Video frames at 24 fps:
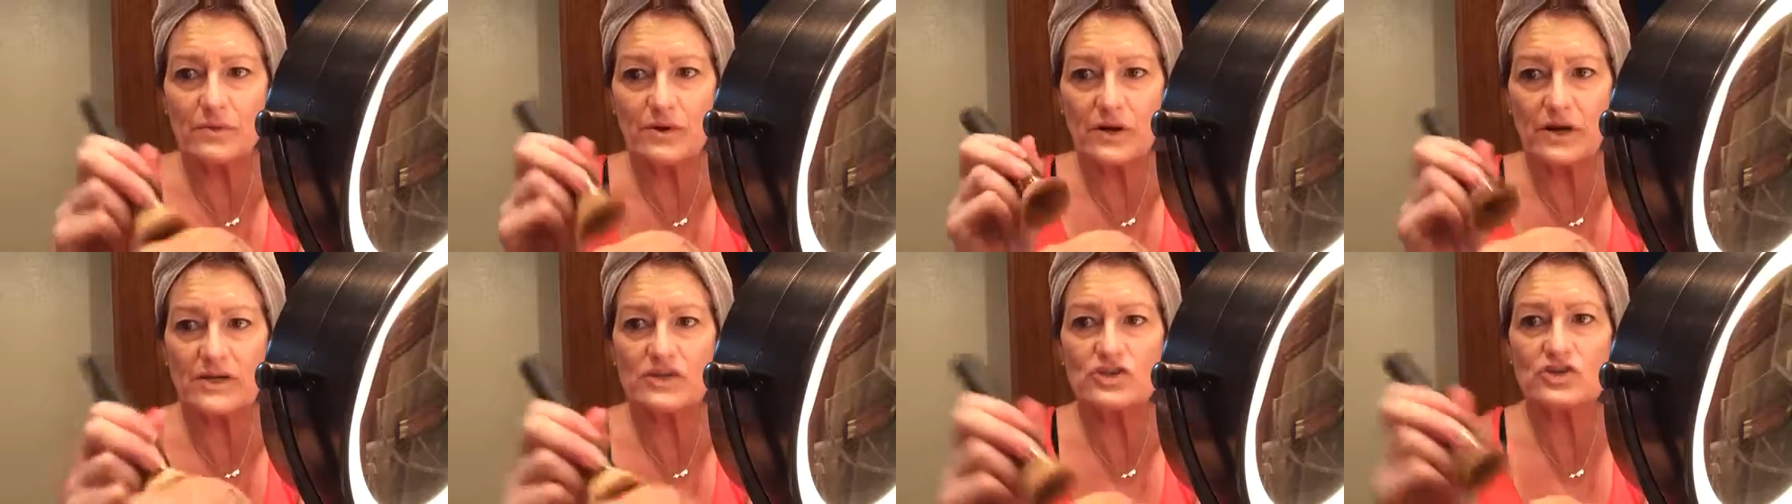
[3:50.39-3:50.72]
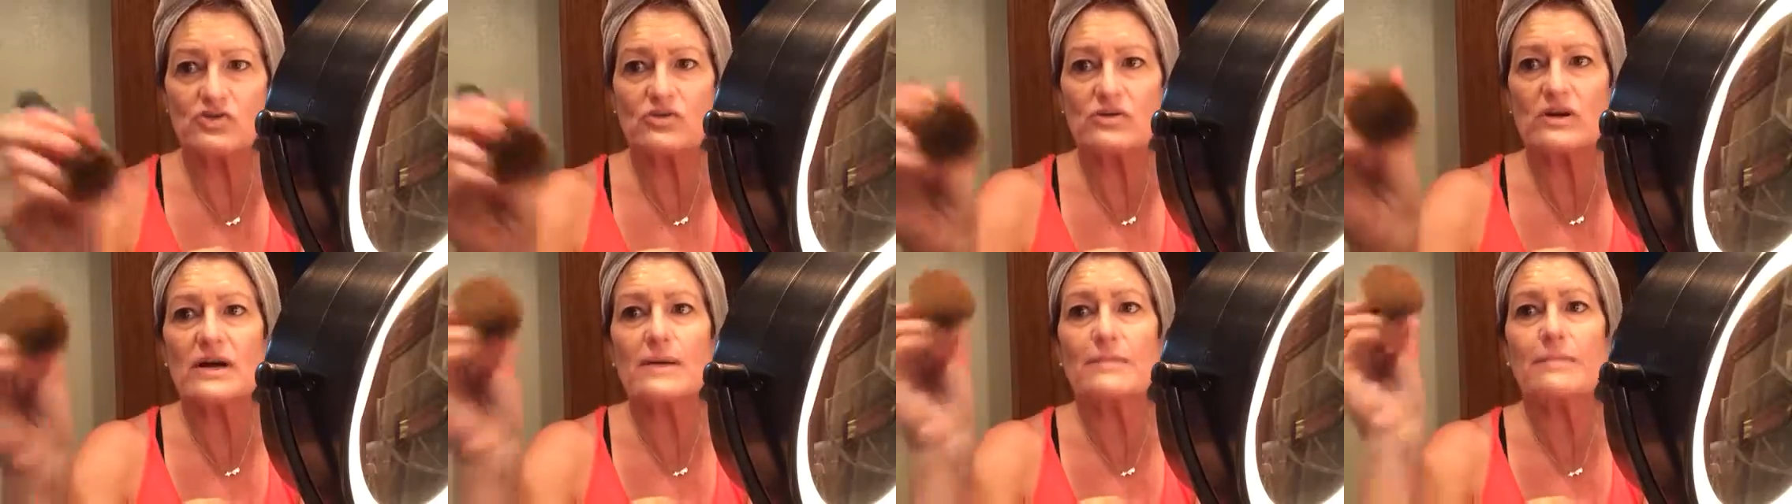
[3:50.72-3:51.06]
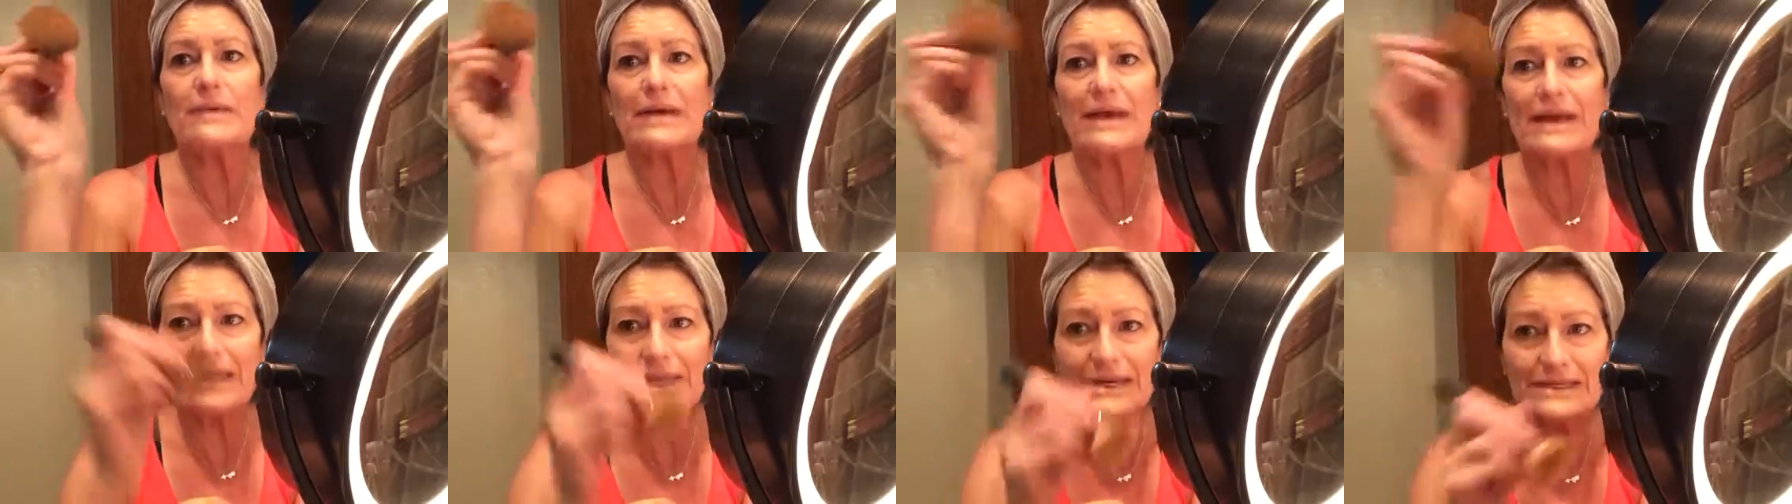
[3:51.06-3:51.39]
Press. You're not
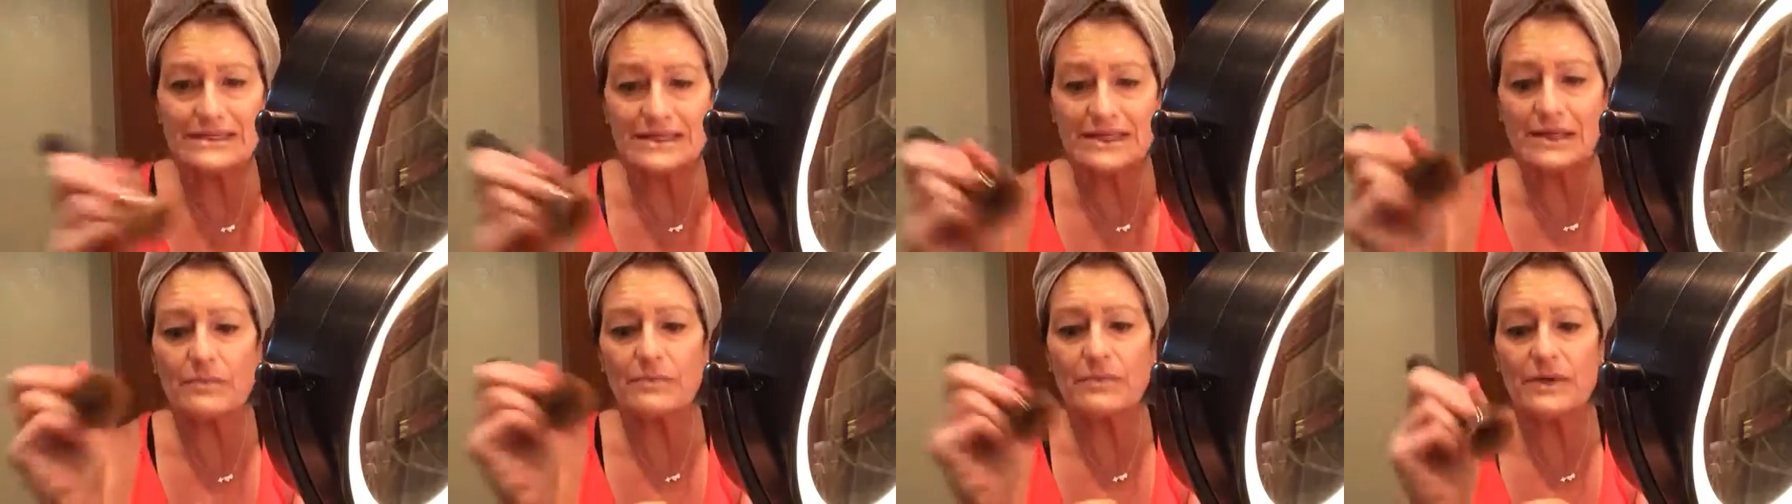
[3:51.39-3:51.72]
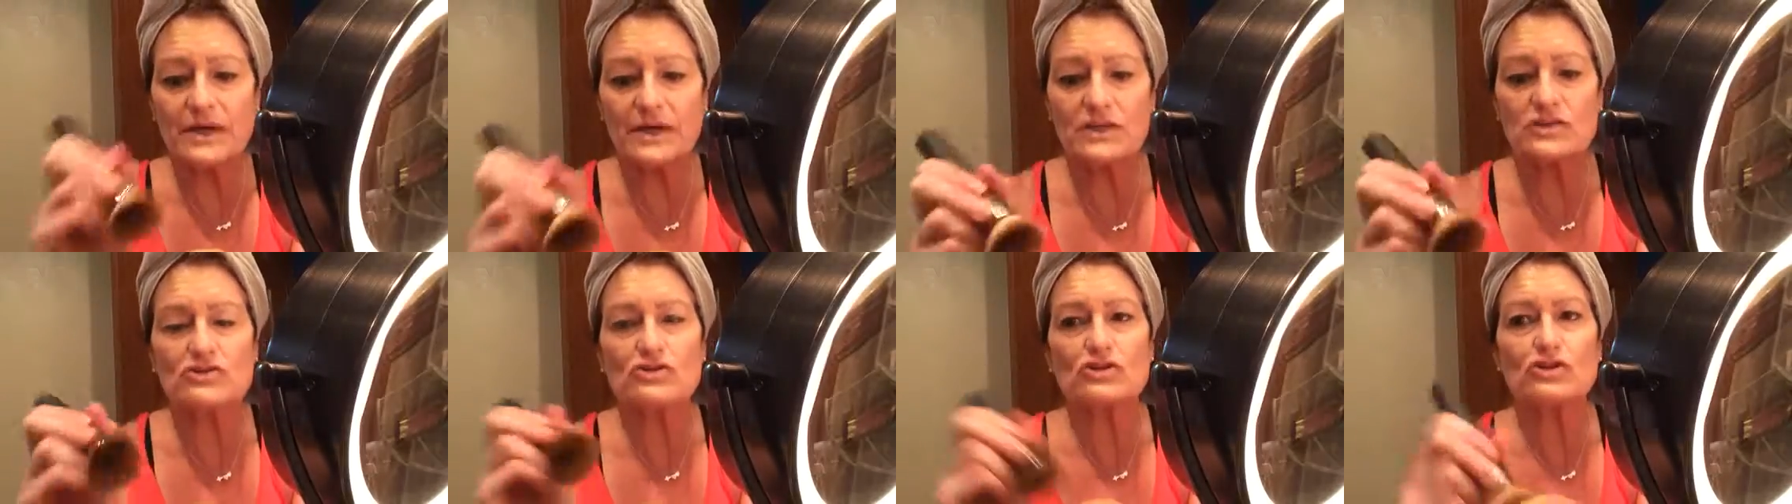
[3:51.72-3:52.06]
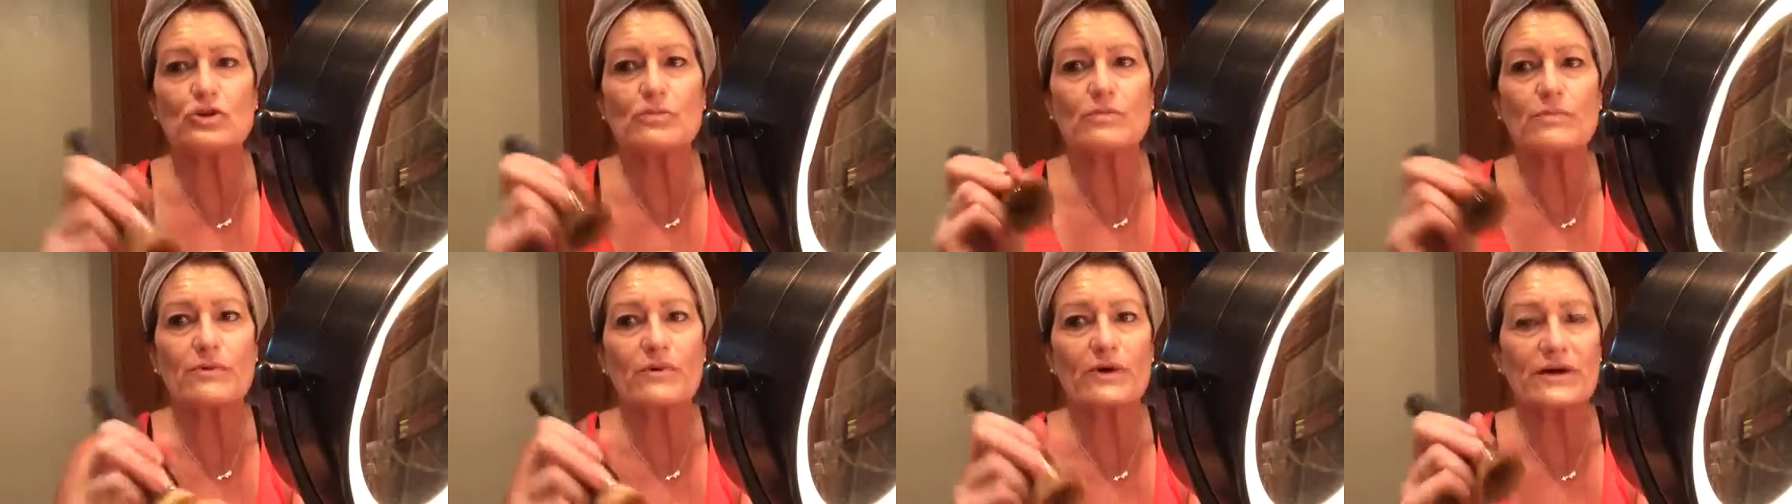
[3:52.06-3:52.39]
painting a picture.
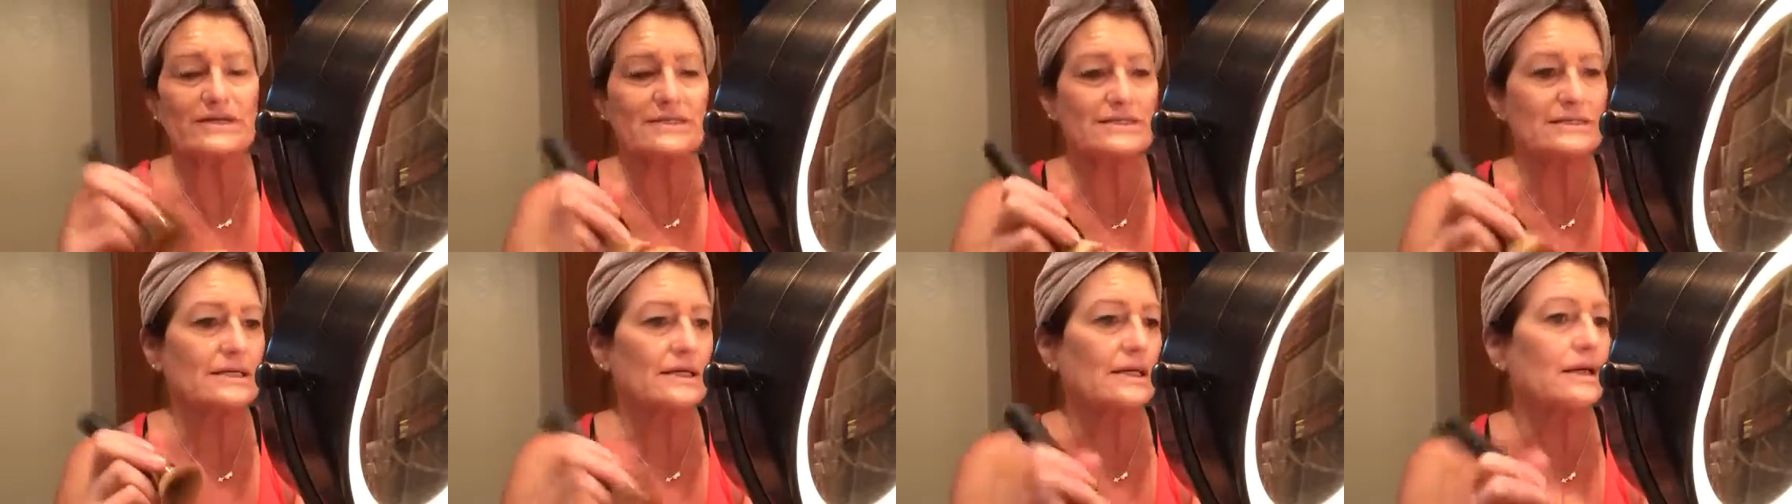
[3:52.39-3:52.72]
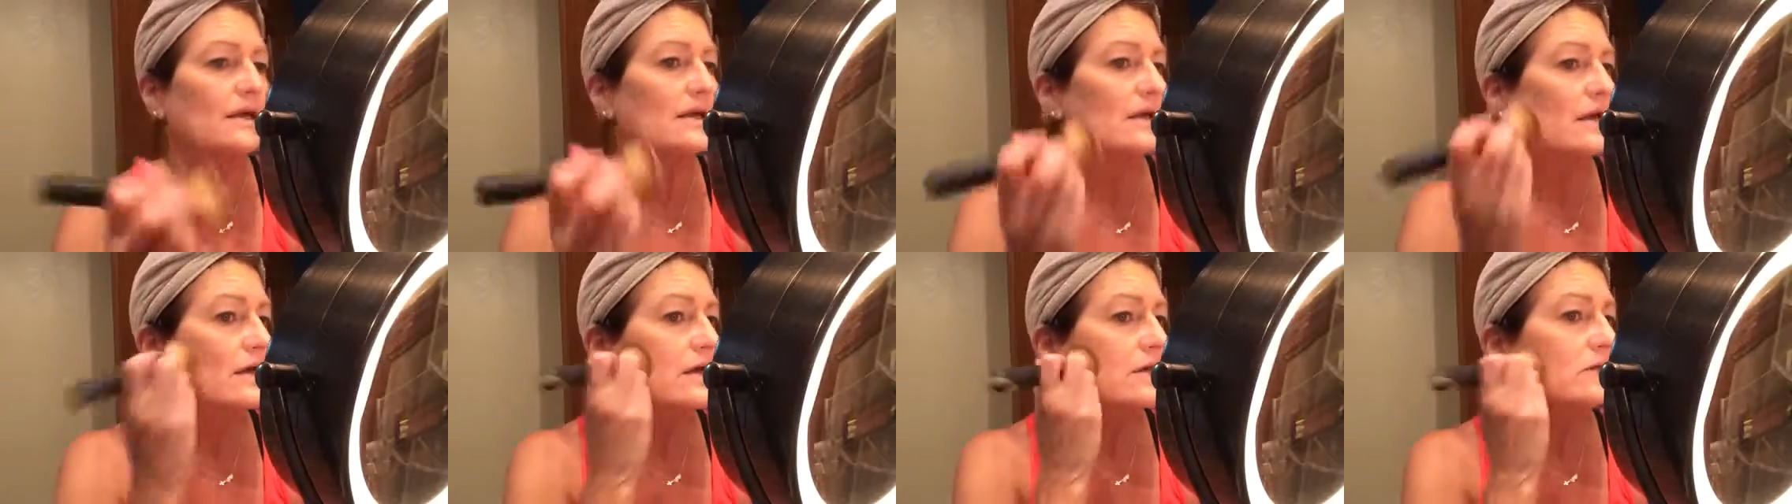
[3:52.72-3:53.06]
You're pressing.